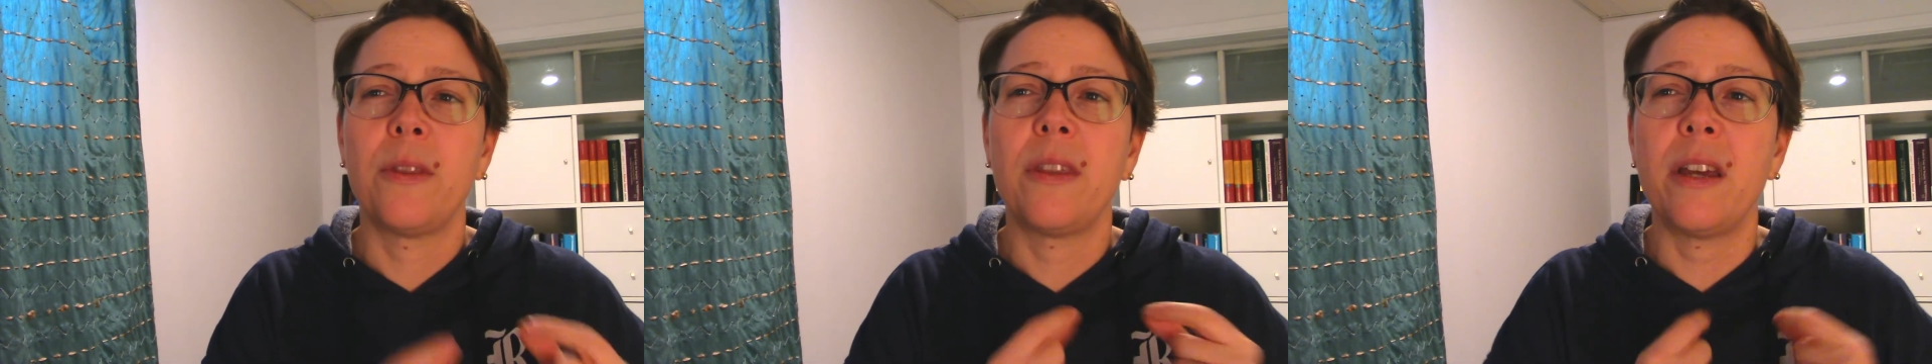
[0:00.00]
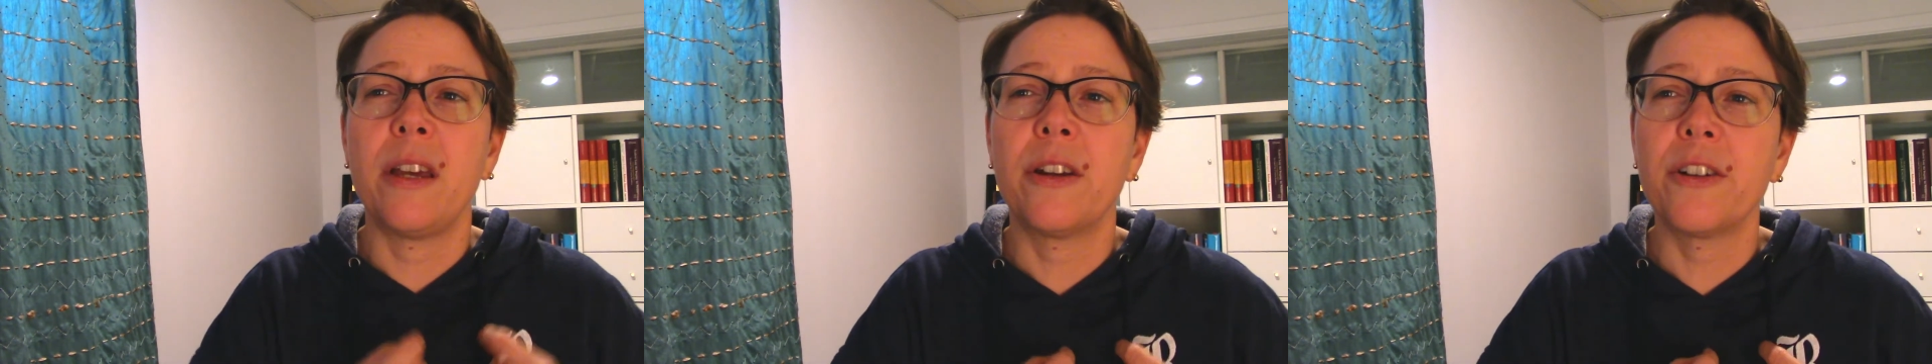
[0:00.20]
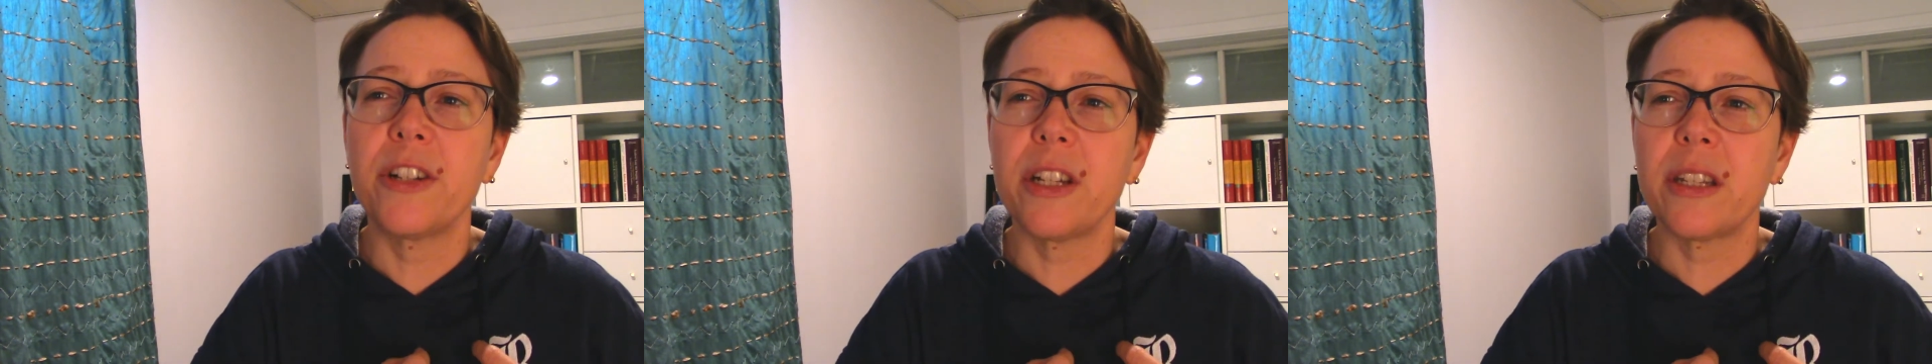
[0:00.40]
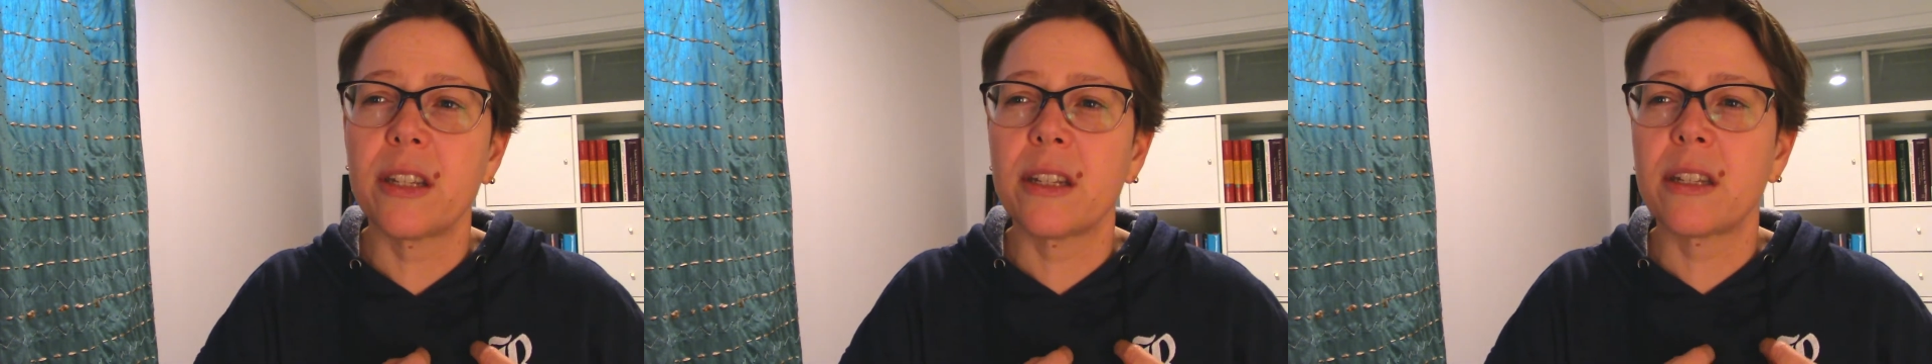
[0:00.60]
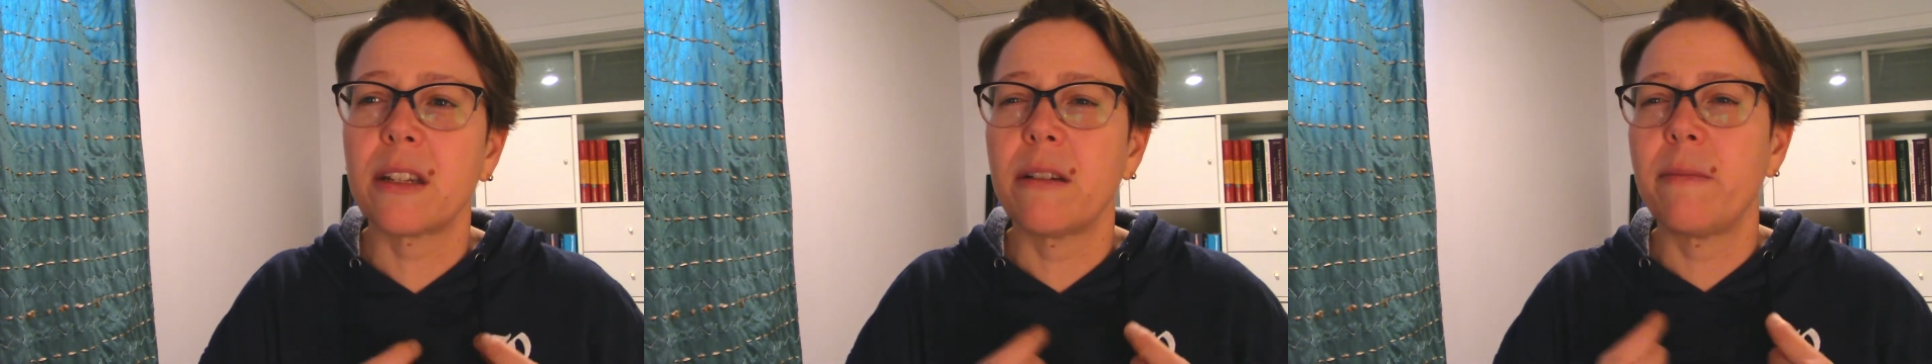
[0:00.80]
the energy
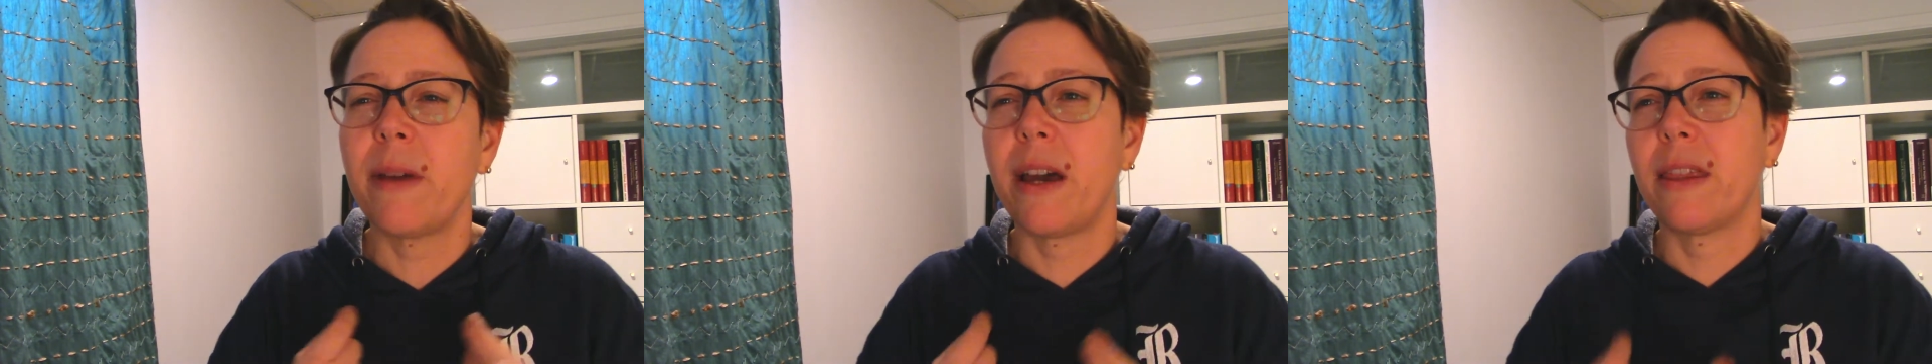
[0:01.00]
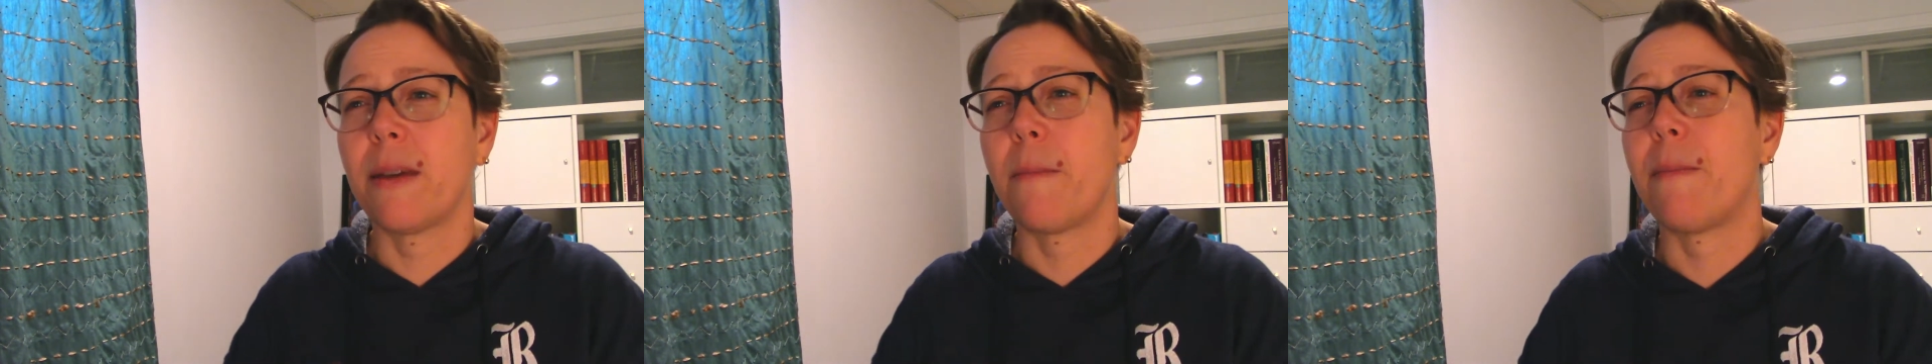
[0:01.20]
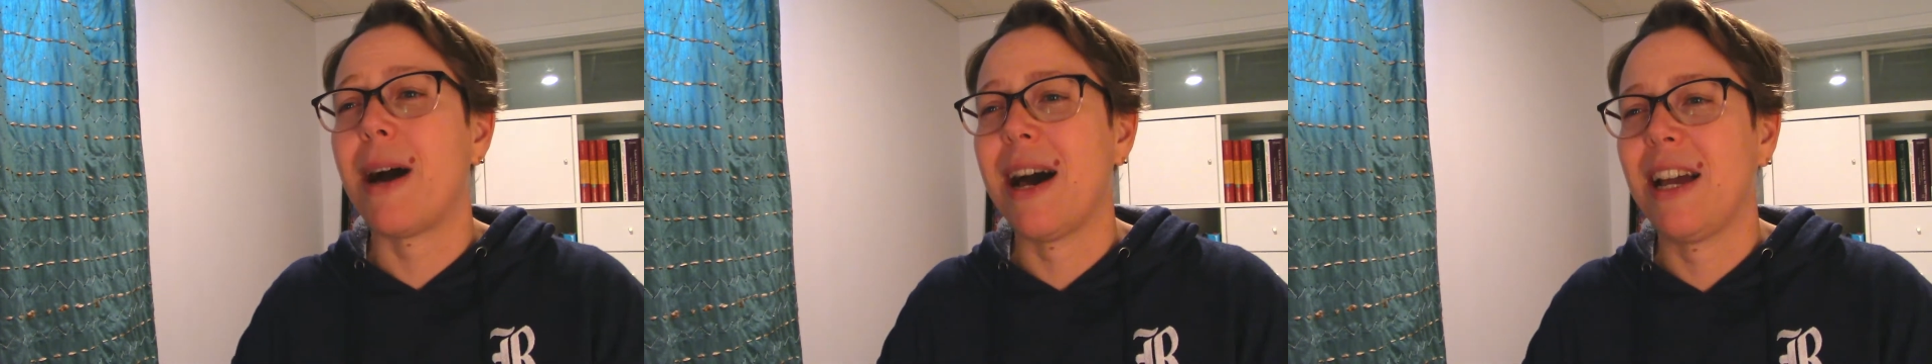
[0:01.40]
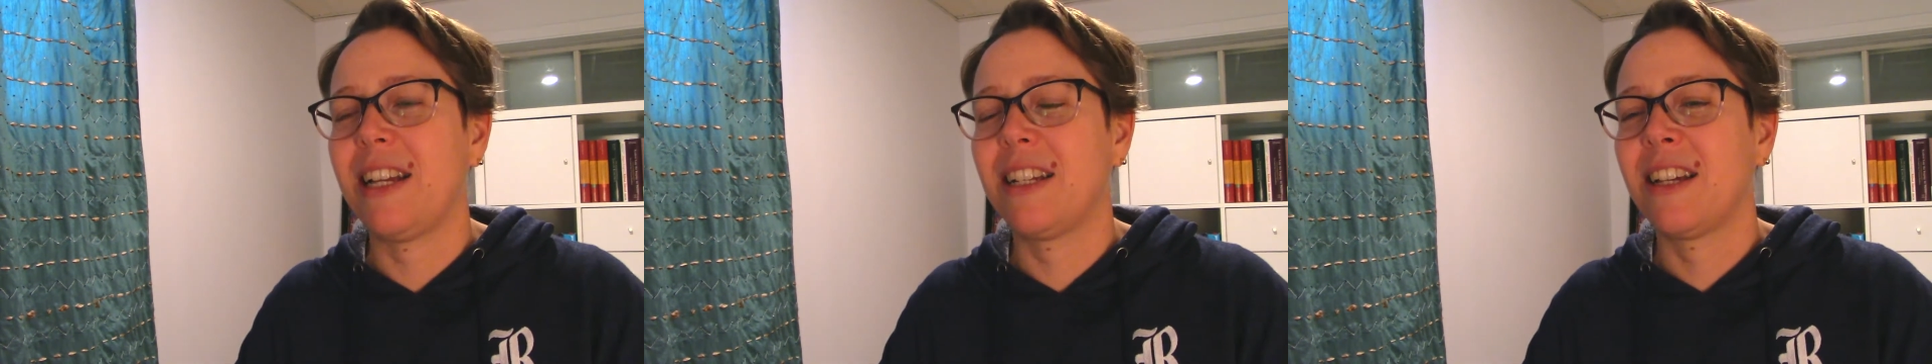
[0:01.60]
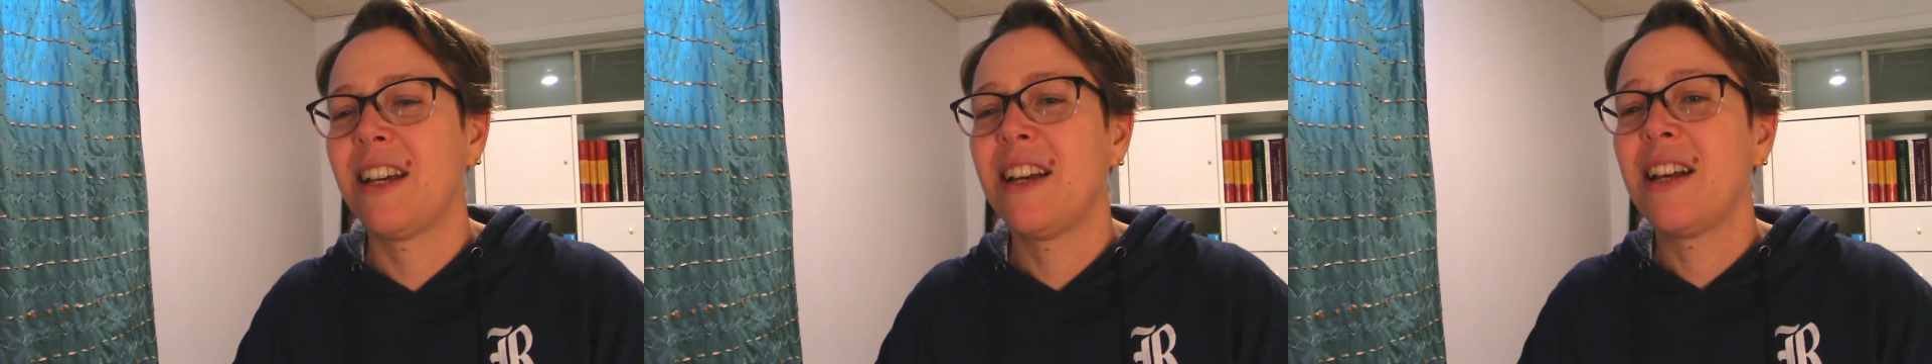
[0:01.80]
system and the mind.